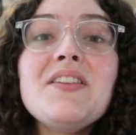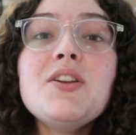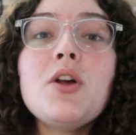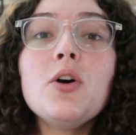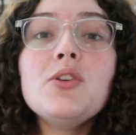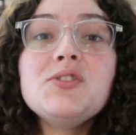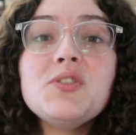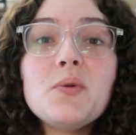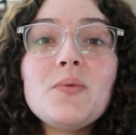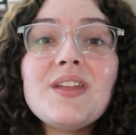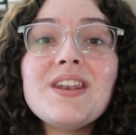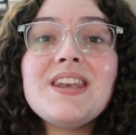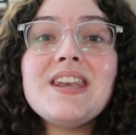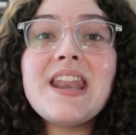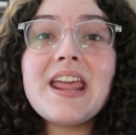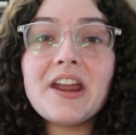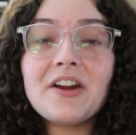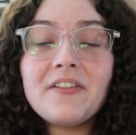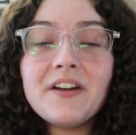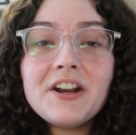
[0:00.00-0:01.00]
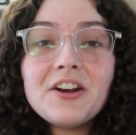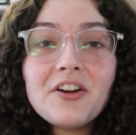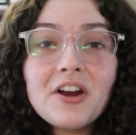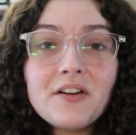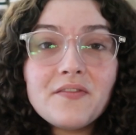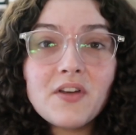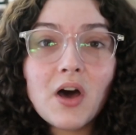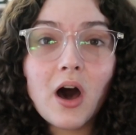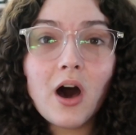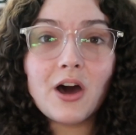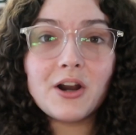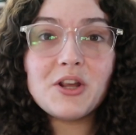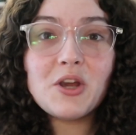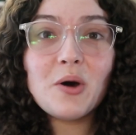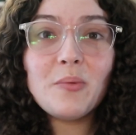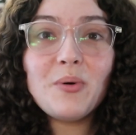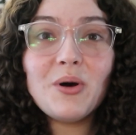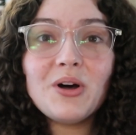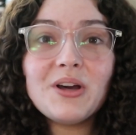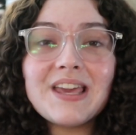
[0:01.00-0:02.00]
And then also the narrator of the
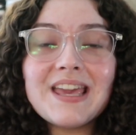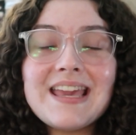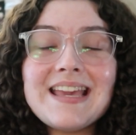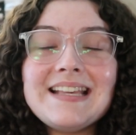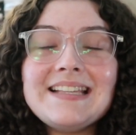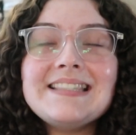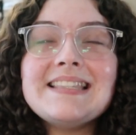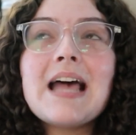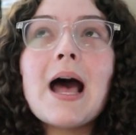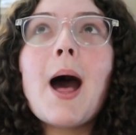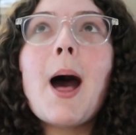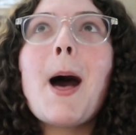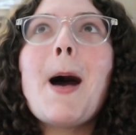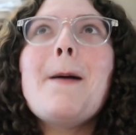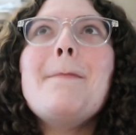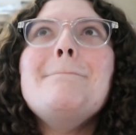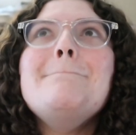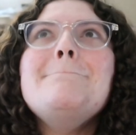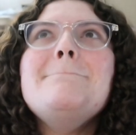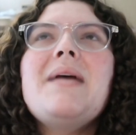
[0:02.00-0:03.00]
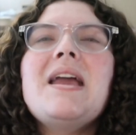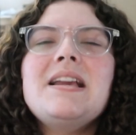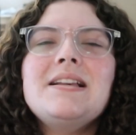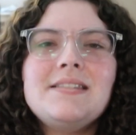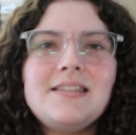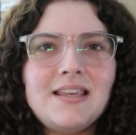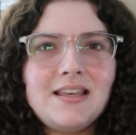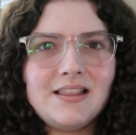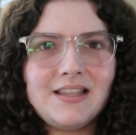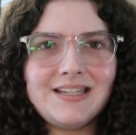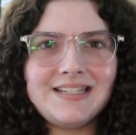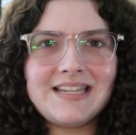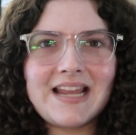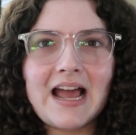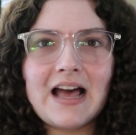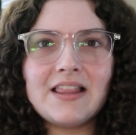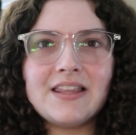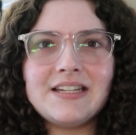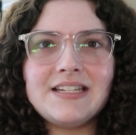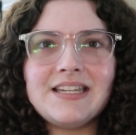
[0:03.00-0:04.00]
audiobook is amazingly
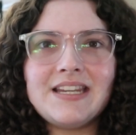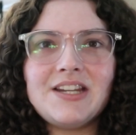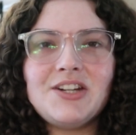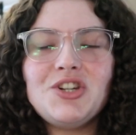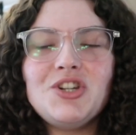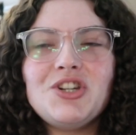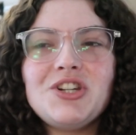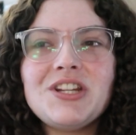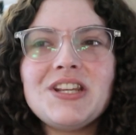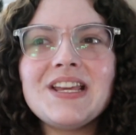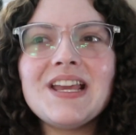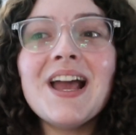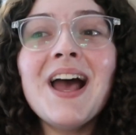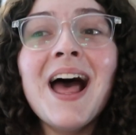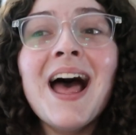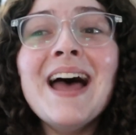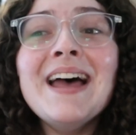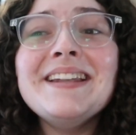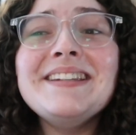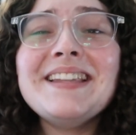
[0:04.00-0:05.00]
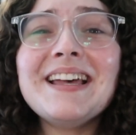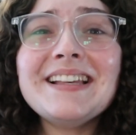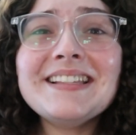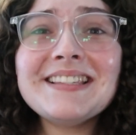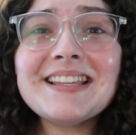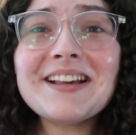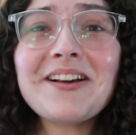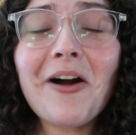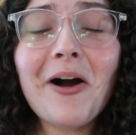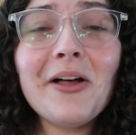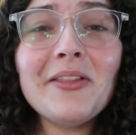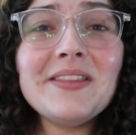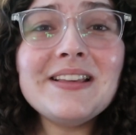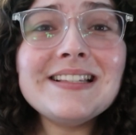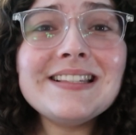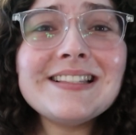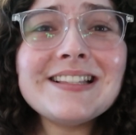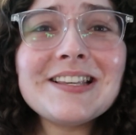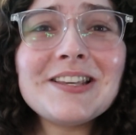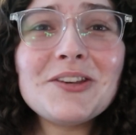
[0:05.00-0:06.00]
talented. She does like all
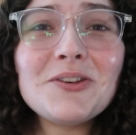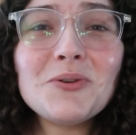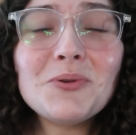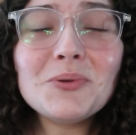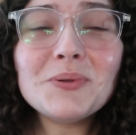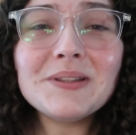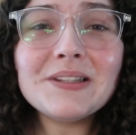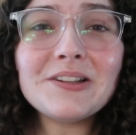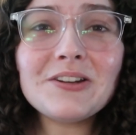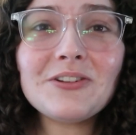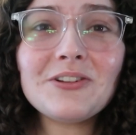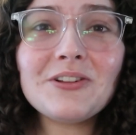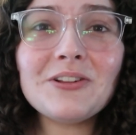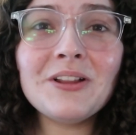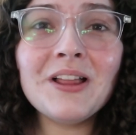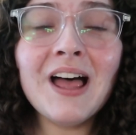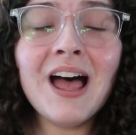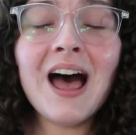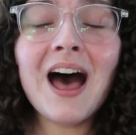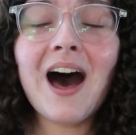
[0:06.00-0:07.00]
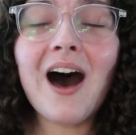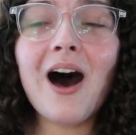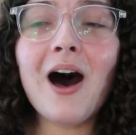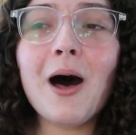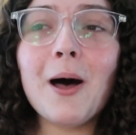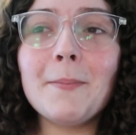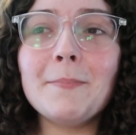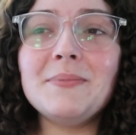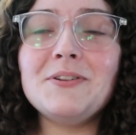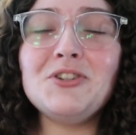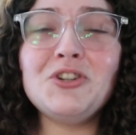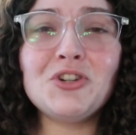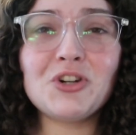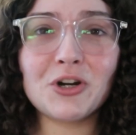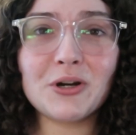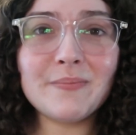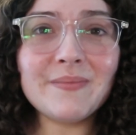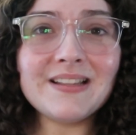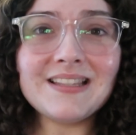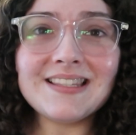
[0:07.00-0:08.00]
these cute little
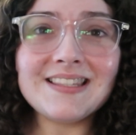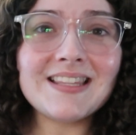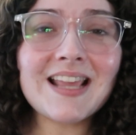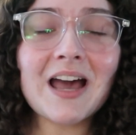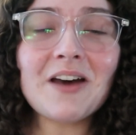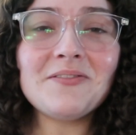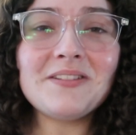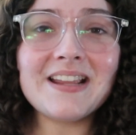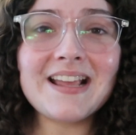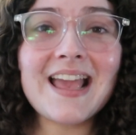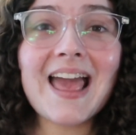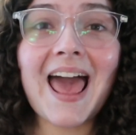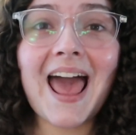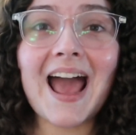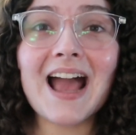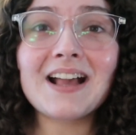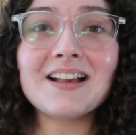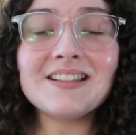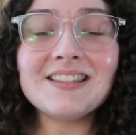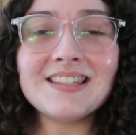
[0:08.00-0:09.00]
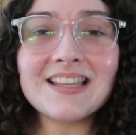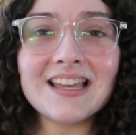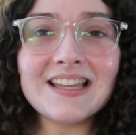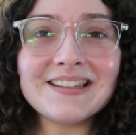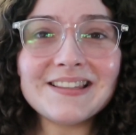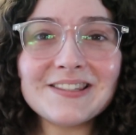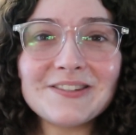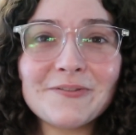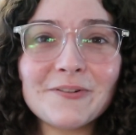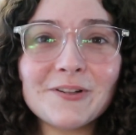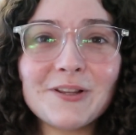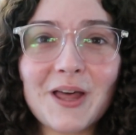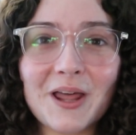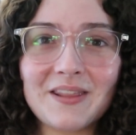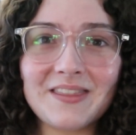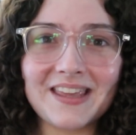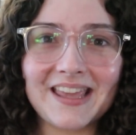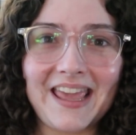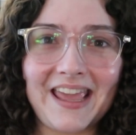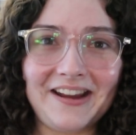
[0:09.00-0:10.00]
German sounding accents for a lot
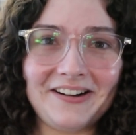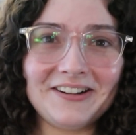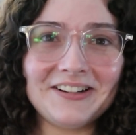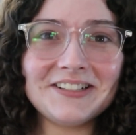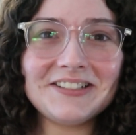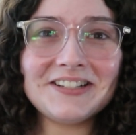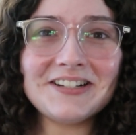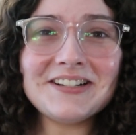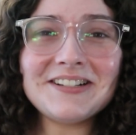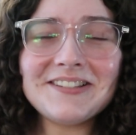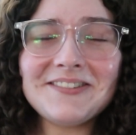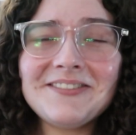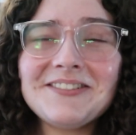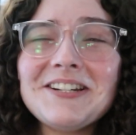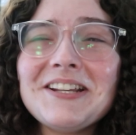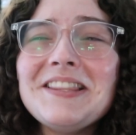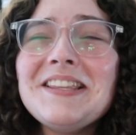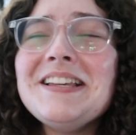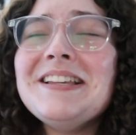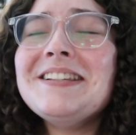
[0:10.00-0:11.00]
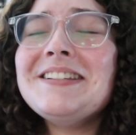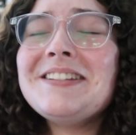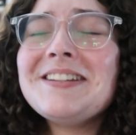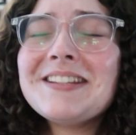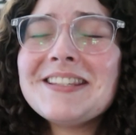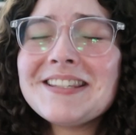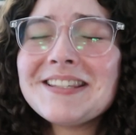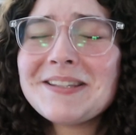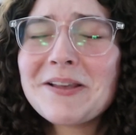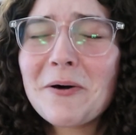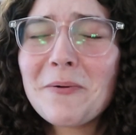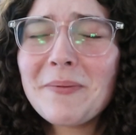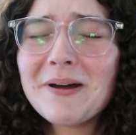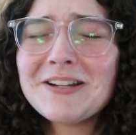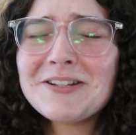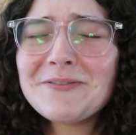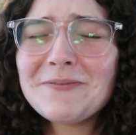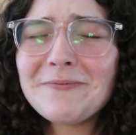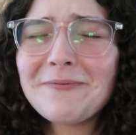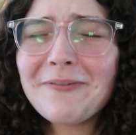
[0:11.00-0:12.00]
of the characters, which I think is just so
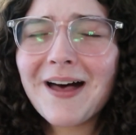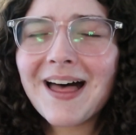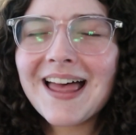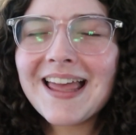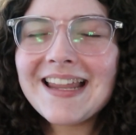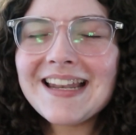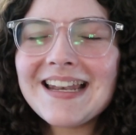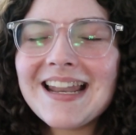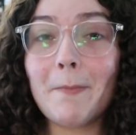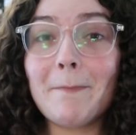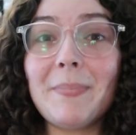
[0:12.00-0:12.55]
much fun.